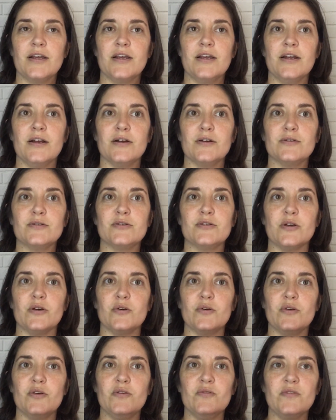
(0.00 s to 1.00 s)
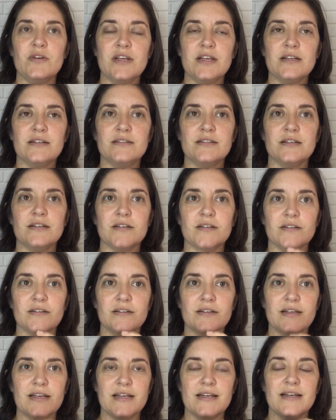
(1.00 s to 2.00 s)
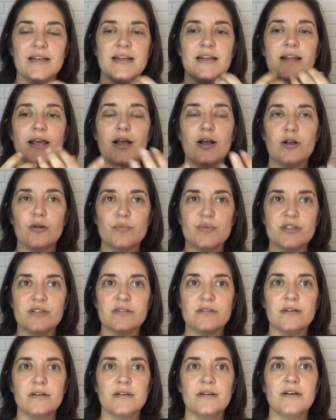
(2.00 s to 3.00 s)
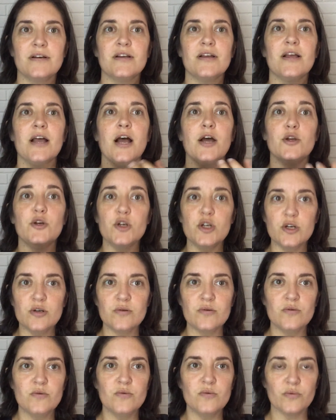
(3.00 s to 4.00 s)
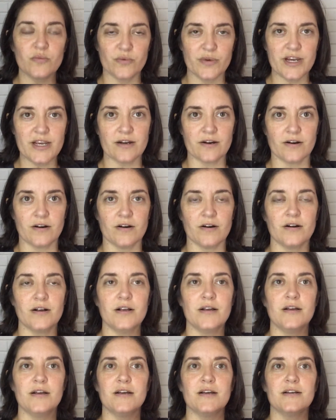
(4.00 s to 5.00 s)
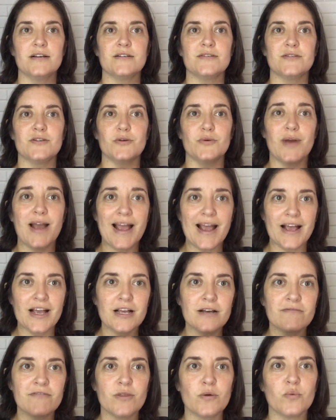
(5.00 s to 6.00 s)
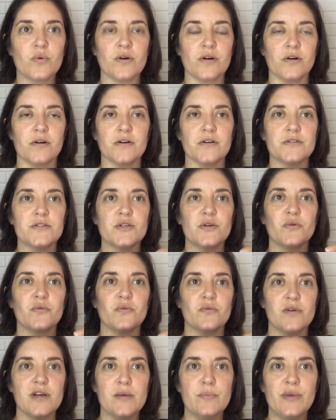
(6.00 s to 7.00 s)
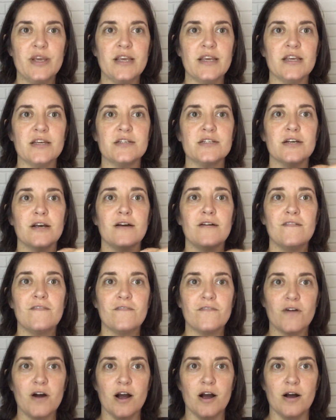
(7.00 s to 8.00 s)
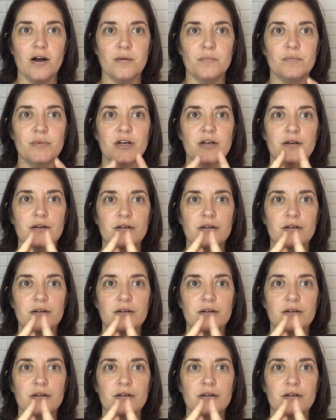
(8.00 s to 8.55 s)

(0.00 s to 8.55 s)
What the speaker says: You know, so you need to, it helps a new reader to have the words repeat from